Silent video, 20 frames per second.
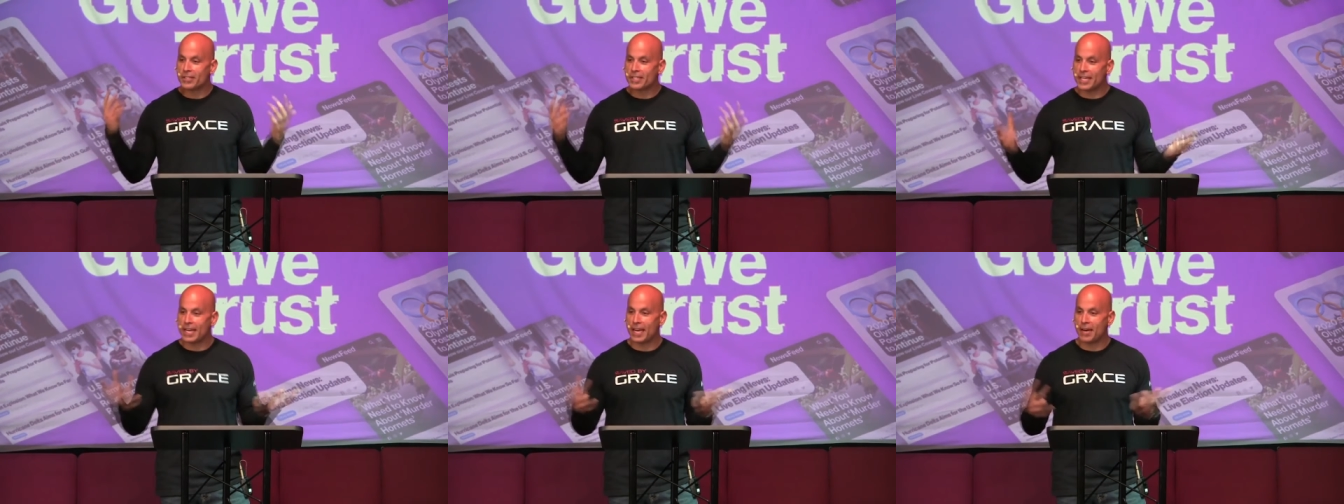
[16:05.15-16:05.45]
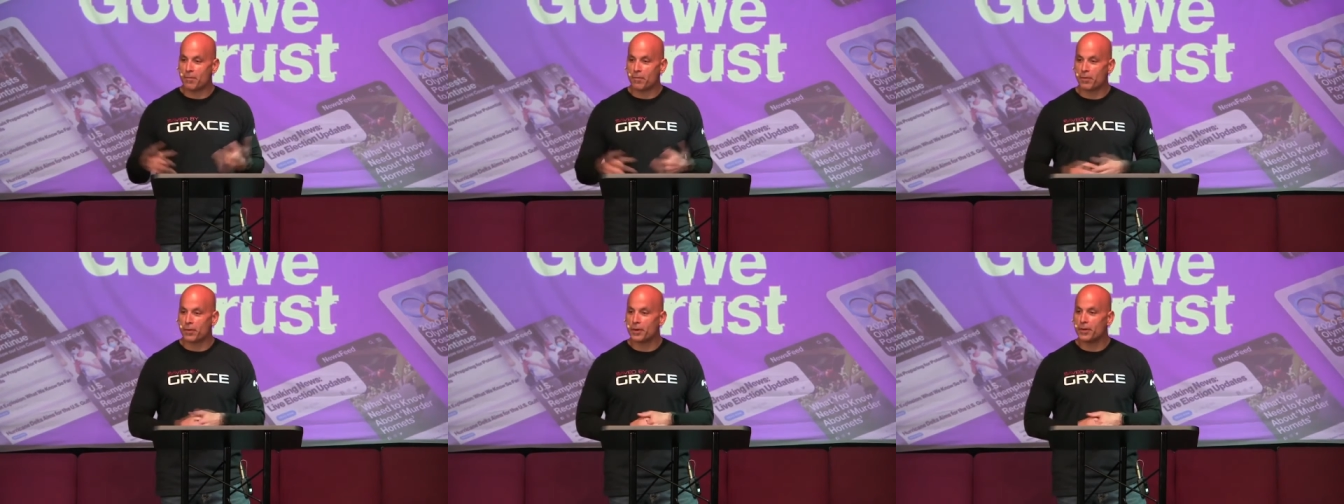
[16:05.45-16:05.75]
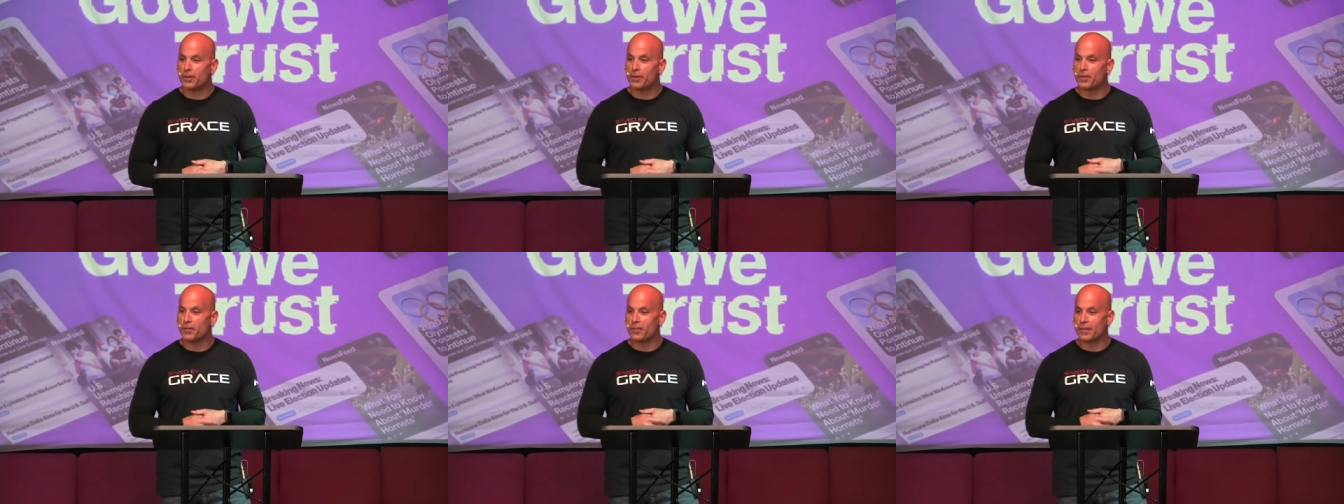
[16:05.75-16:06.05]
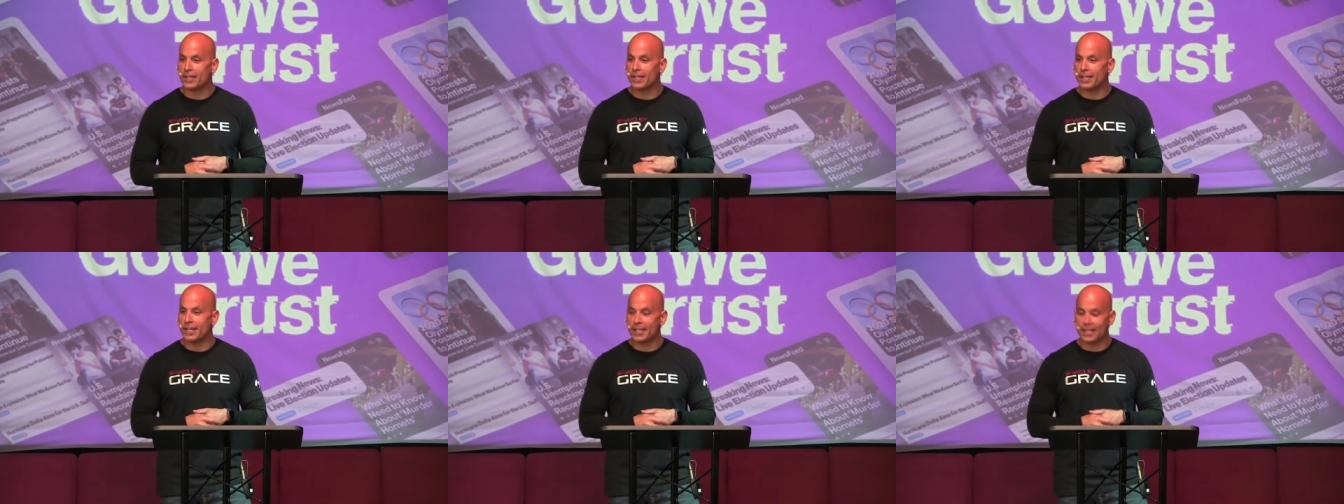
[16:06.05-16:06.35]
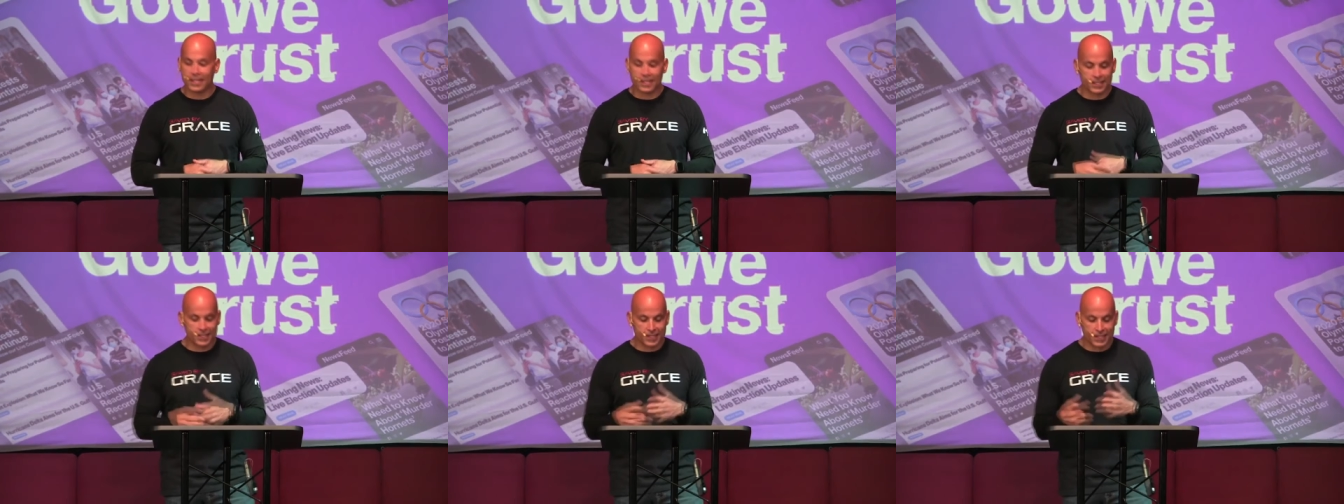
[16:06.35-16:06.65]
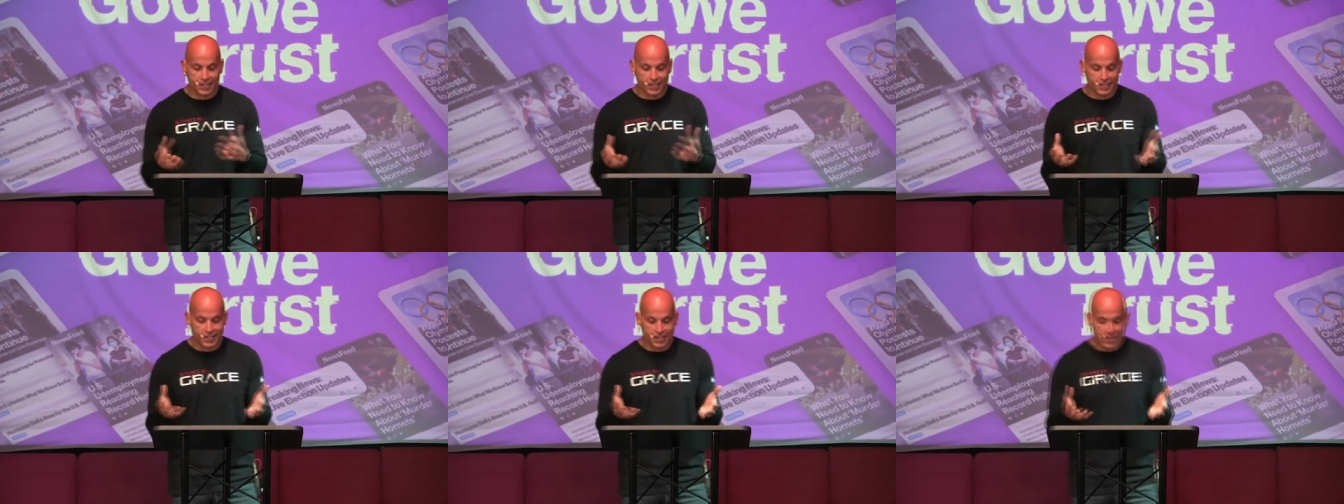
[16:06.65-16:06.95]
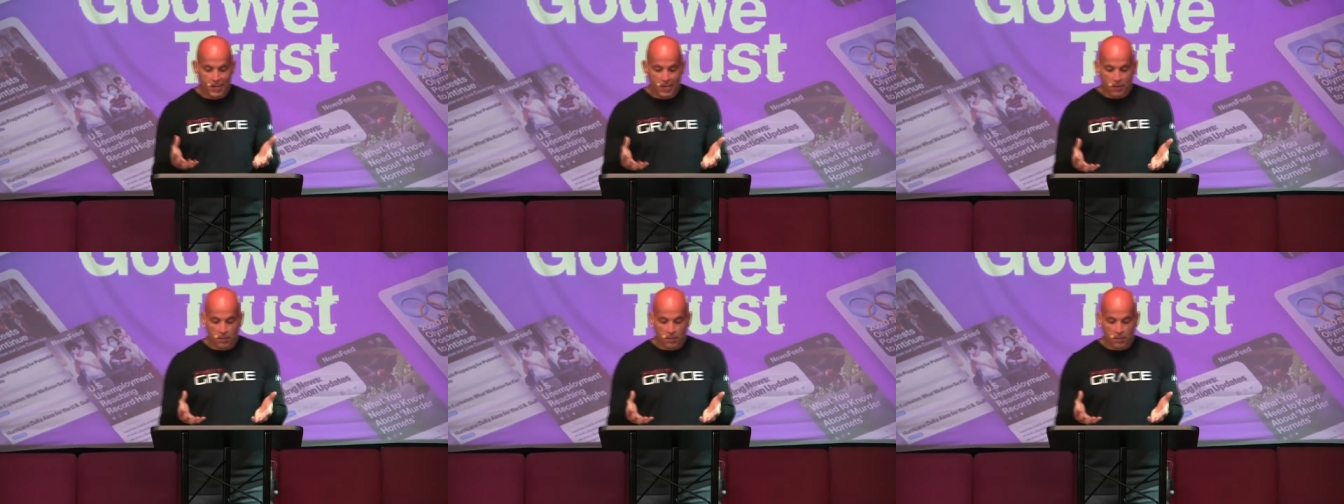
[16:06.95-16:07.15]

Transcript: can't prove, and it's, it's,